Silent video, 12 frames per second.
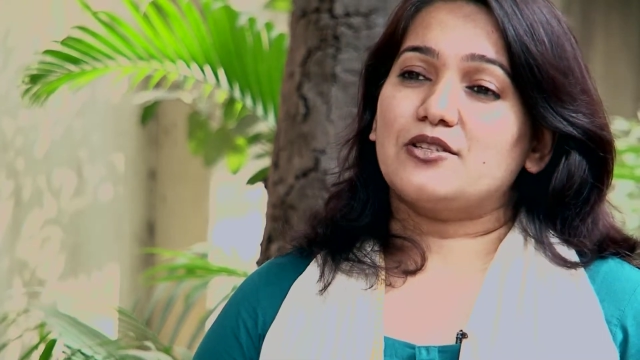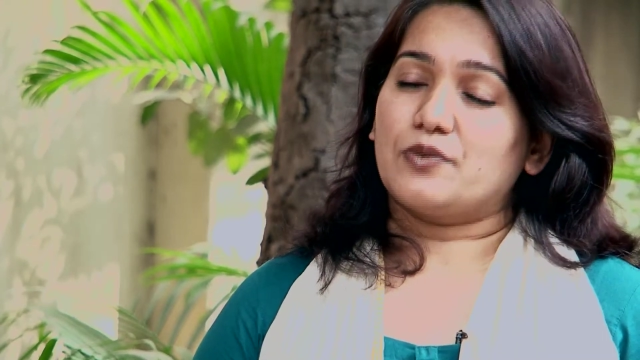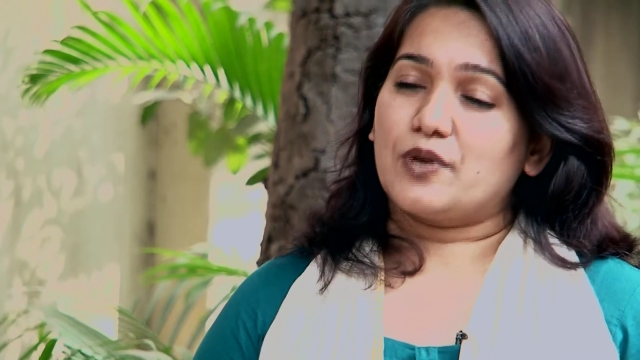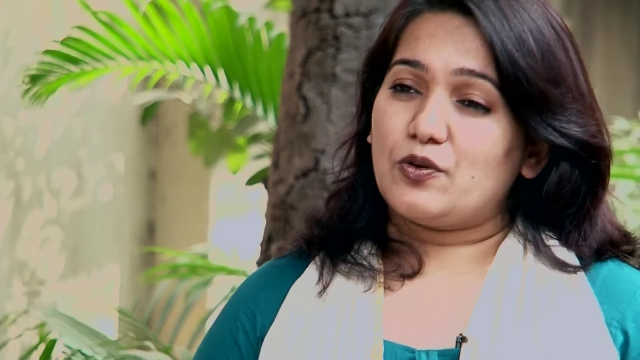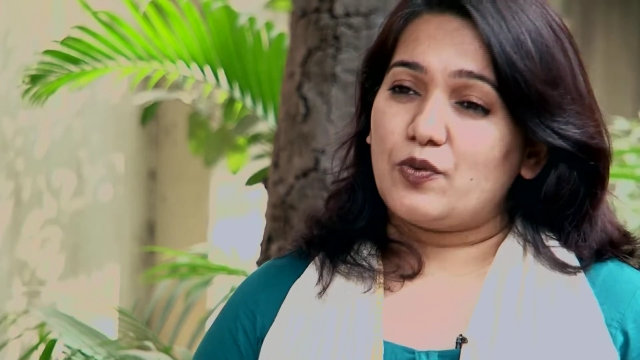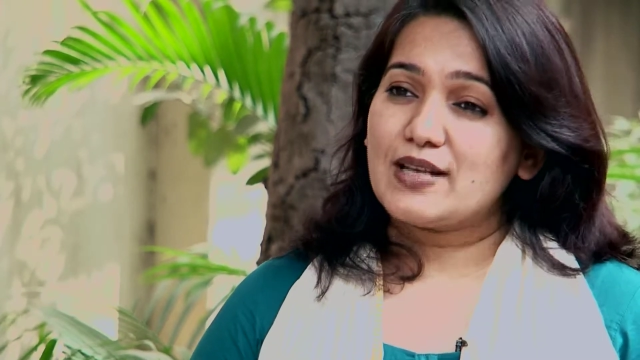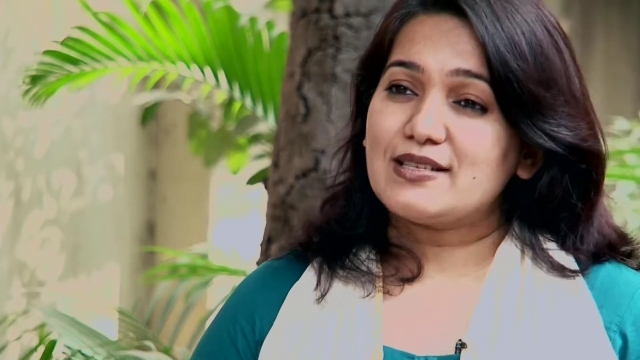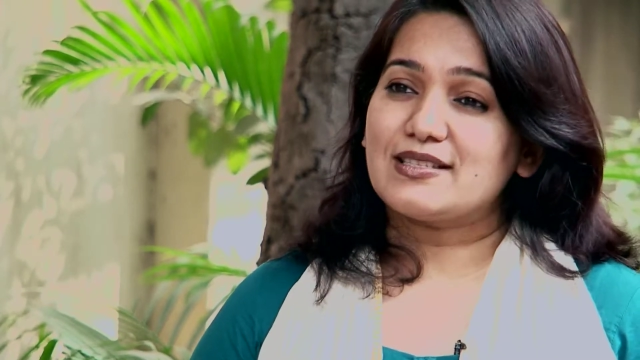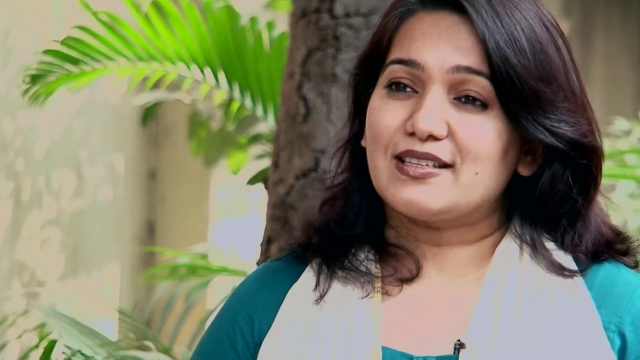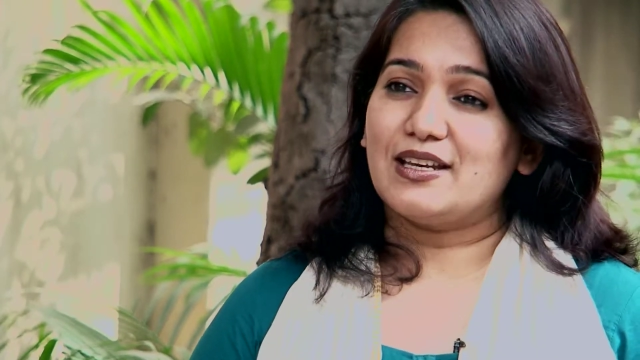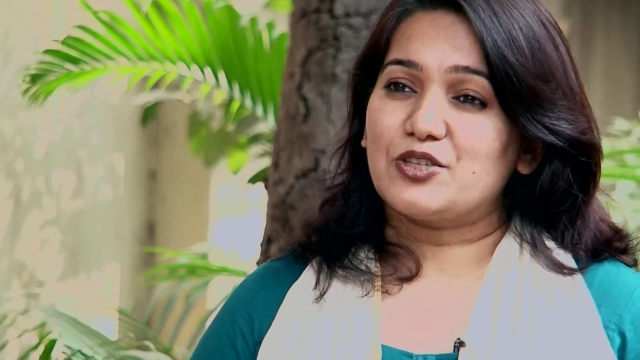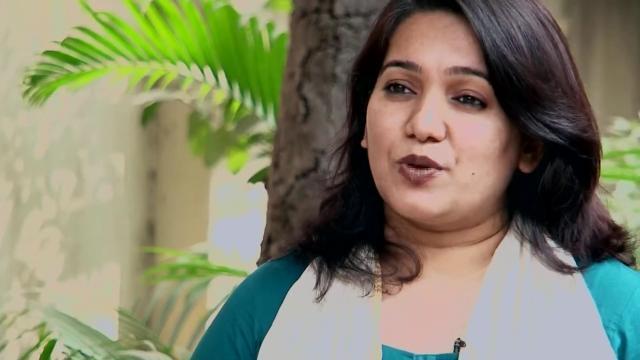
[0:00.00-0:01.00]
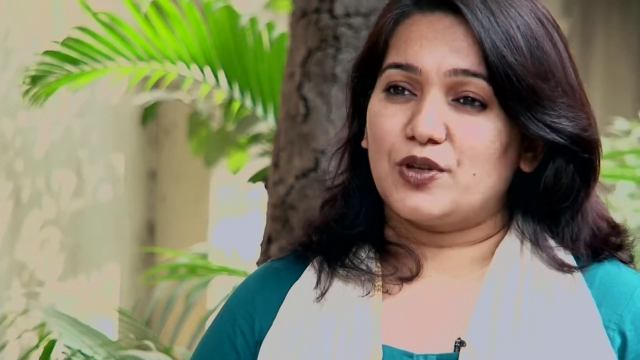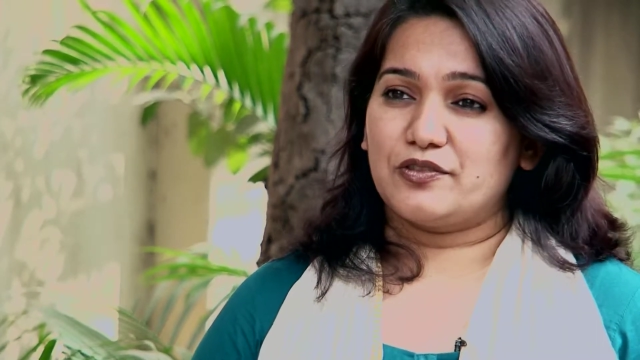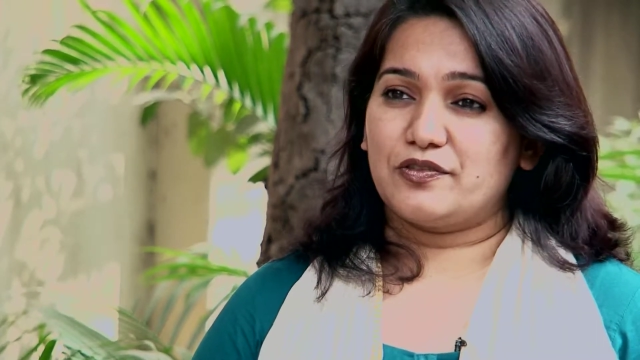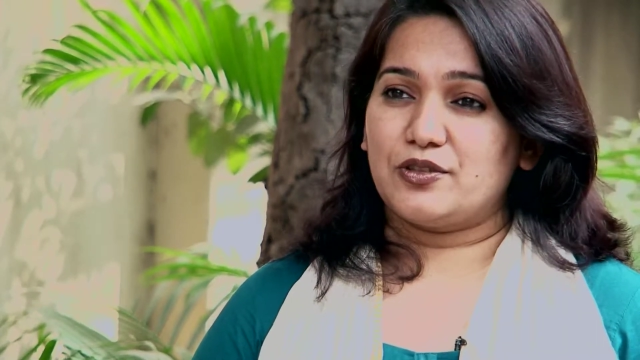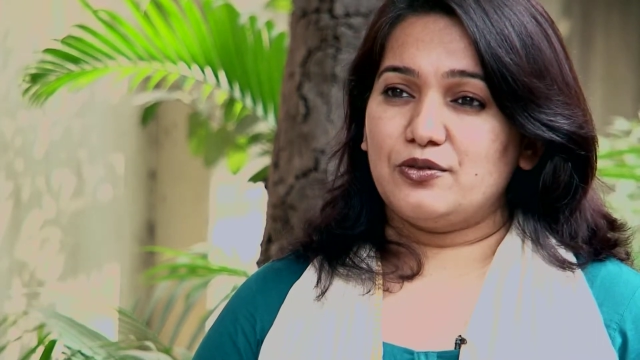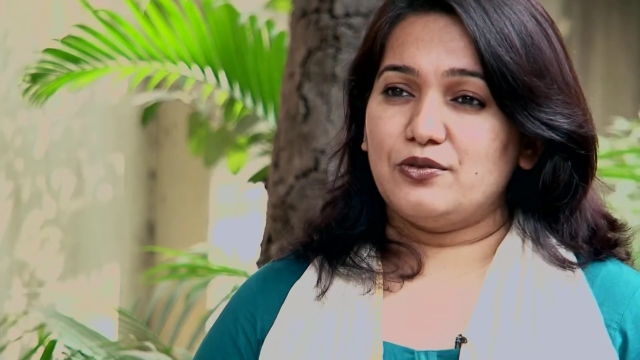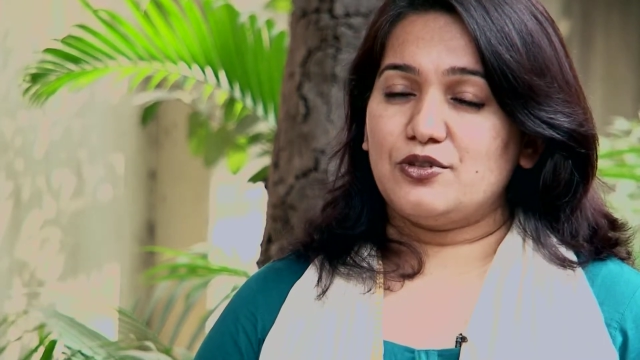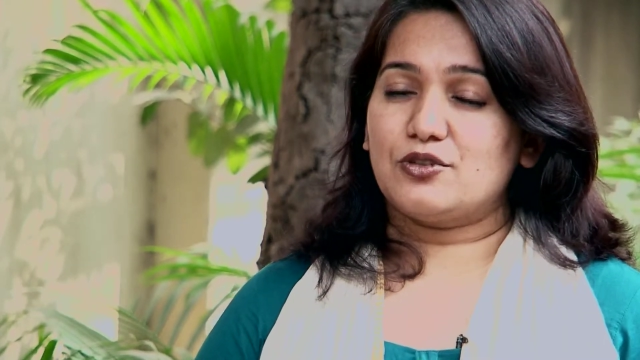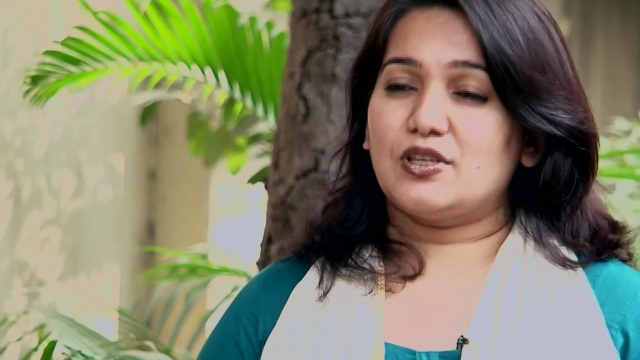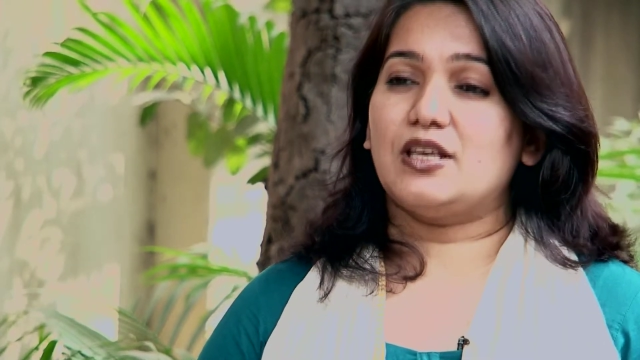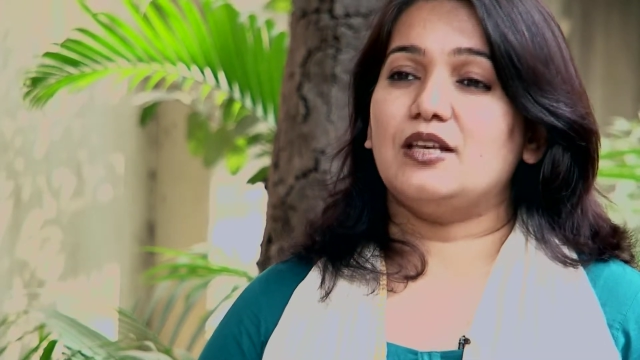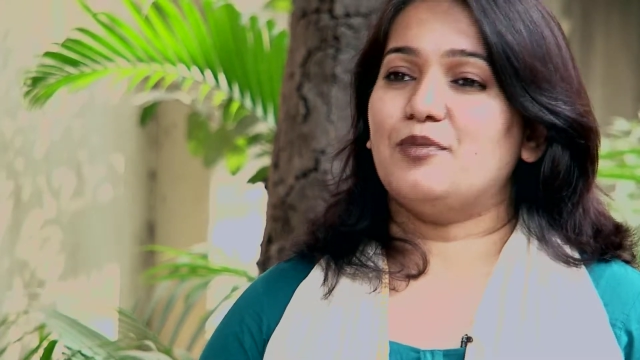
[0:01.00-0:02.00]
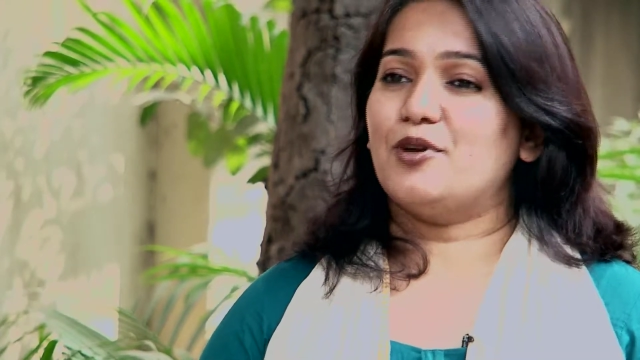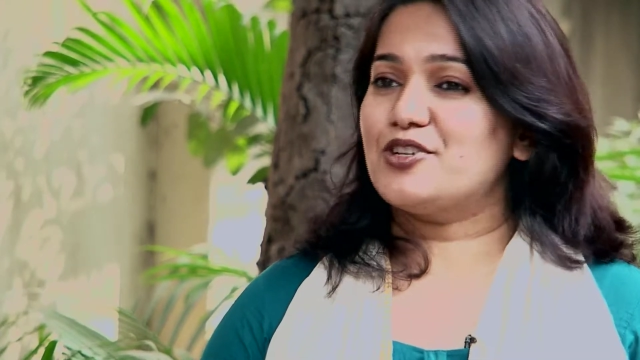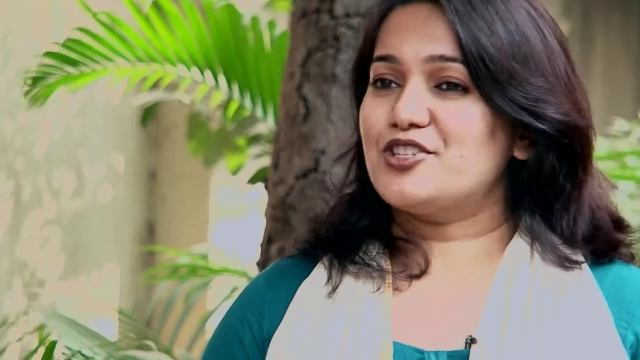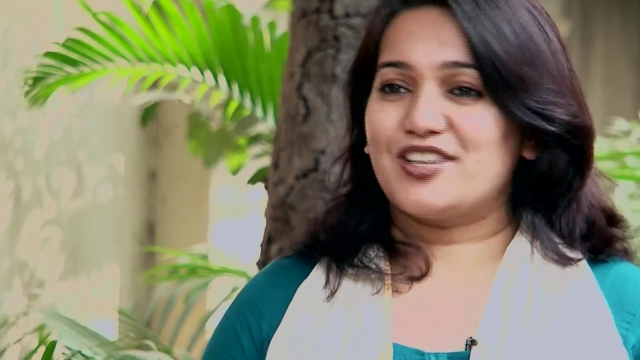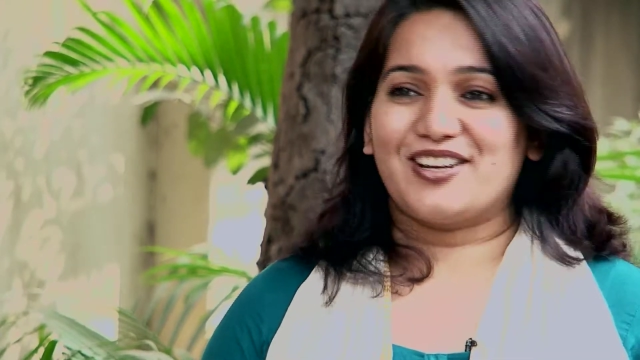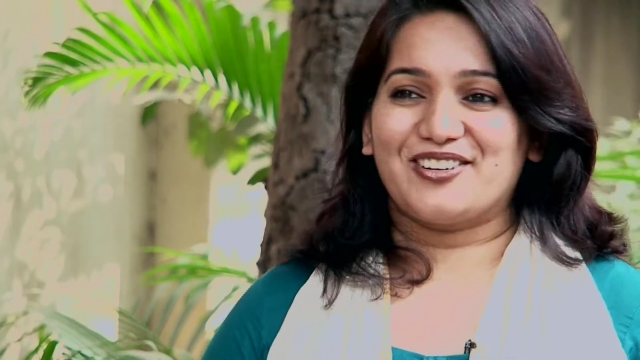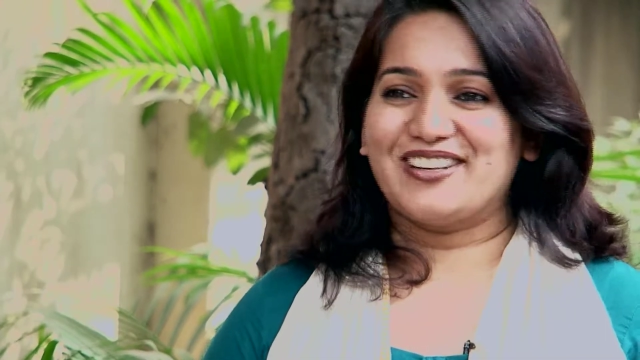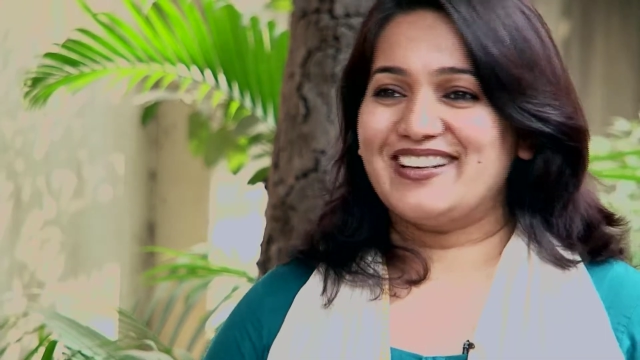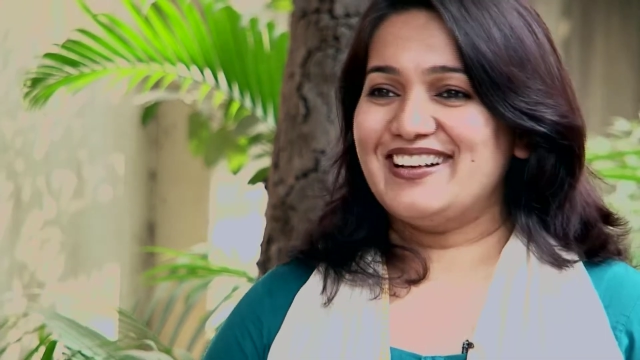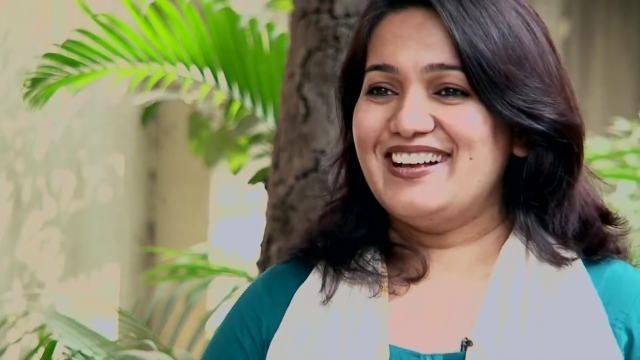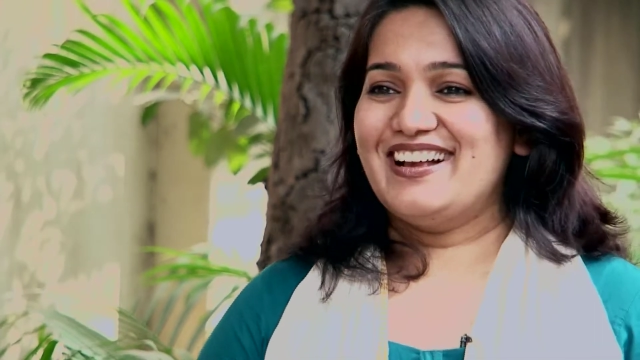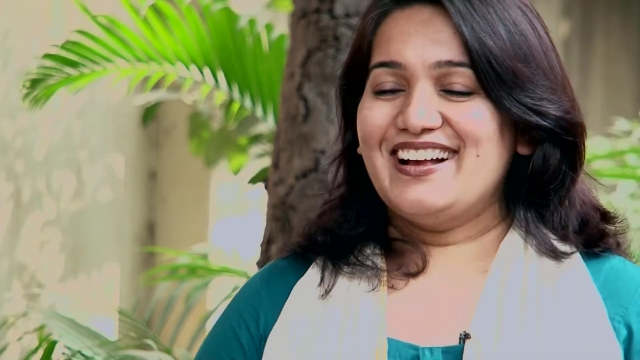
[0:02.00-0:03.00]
to request each one of you to keep on sharing,